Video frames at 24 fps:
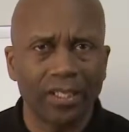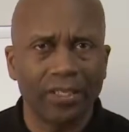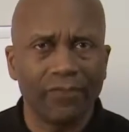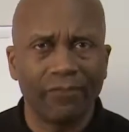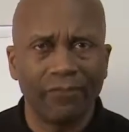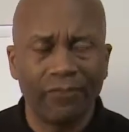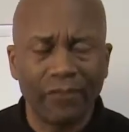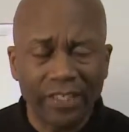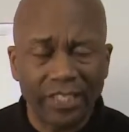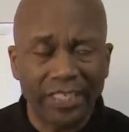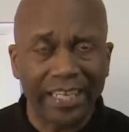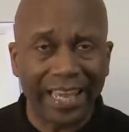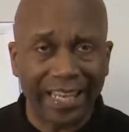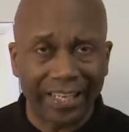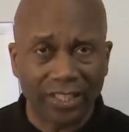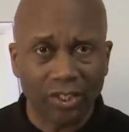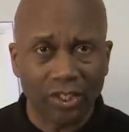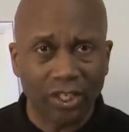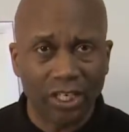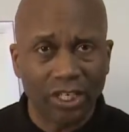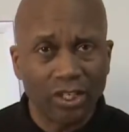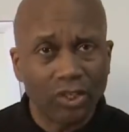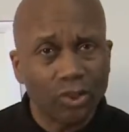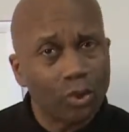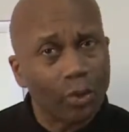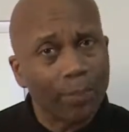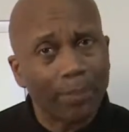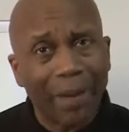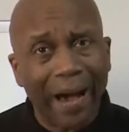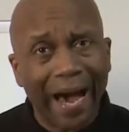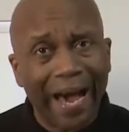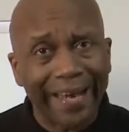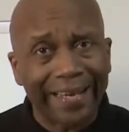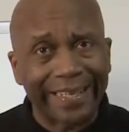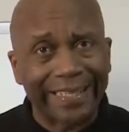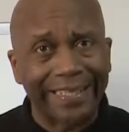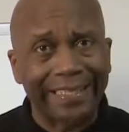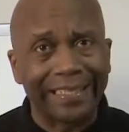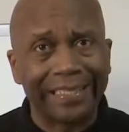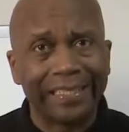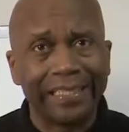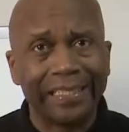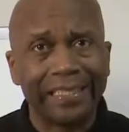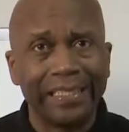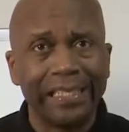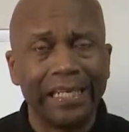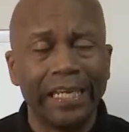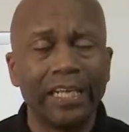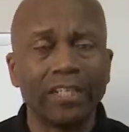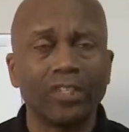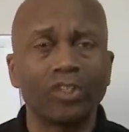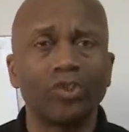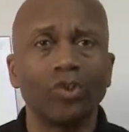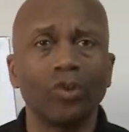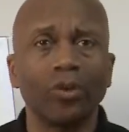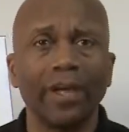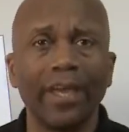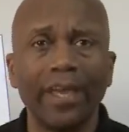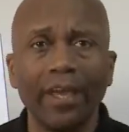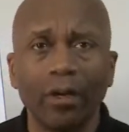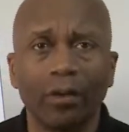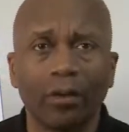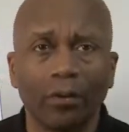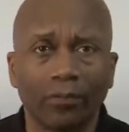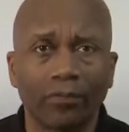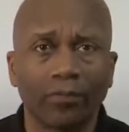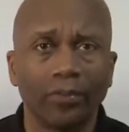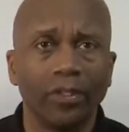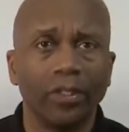is your body. It's your health.